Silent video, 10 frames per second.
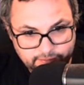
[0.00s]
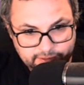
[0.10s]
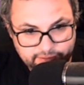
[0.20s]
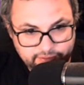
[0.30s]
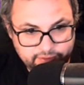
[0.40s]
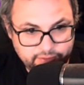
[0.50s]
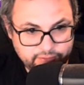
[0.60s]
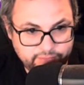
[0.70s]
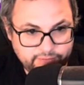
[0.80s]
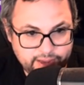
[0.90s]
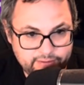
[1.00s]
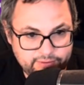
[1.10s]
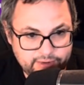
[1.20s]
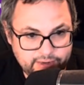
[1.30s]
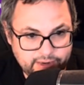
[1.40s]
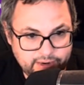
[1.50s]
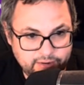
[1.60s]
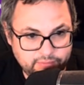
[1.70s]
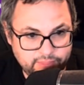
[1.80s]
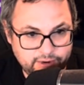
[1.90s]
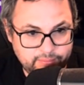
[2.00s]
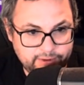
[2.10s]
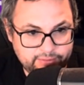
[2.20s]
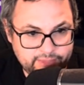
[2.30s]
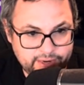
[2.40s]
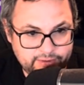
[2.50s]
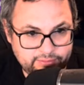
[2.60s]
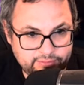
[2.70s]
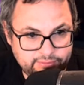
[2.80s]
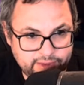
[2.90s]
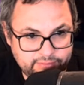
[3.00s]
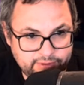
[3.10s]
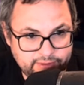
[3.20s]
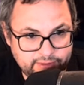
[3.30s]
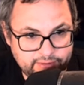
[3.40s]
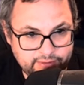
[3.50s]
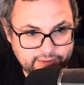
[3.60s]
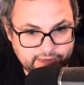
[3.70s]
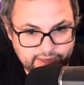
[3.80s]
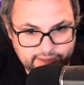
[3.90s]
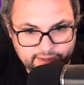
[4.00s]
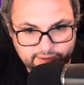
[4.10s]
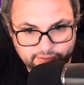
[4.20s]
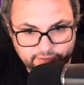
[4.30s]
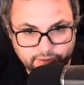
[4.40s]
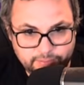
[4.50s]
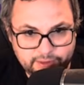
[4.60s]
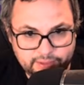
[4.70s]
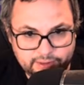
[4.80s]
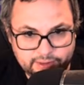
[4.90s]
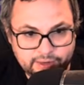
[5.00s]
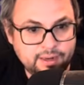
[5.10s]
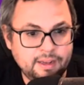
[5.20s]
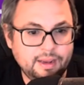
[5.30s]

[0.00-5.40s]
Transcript: Makes those a 5 and a 9 over there. Makes that a 7 and a 9. I didn't screw up anything today.